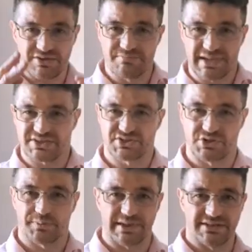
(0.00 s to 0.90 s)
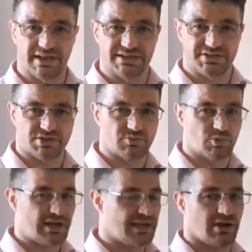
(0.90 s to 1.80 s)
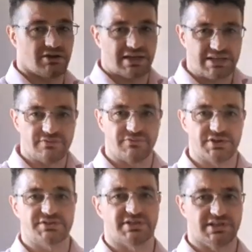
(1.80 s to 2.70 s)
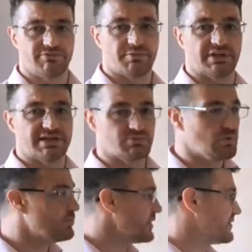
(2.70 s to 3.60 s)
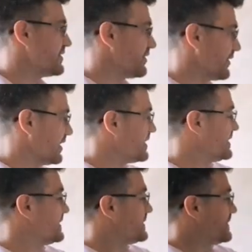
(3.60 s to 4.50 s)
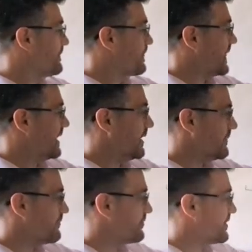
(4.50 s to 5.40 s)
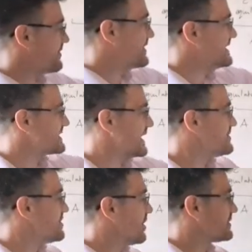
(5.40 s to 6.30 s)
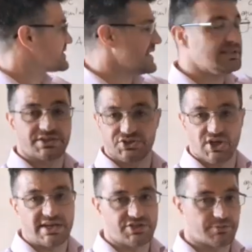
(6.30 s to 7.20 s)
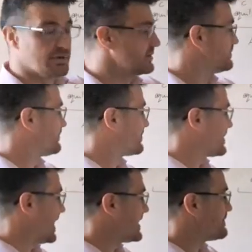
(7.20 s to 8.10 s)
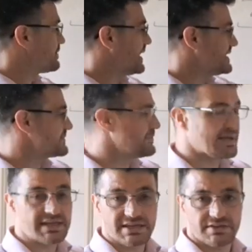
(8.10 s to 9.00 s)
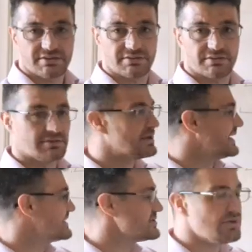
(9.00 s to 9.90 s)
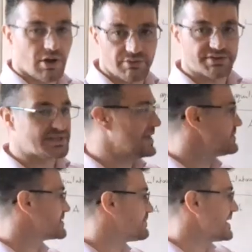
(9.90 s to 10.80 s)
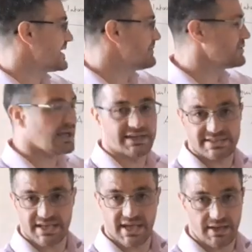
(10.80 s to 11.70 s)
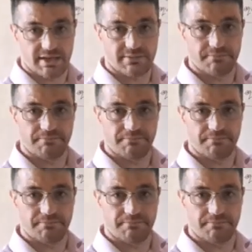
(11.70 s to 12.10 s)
them mixed up in some way or inadvertently replace one with the other. But these are not interchangeable. A implies B is not the same as B implies A.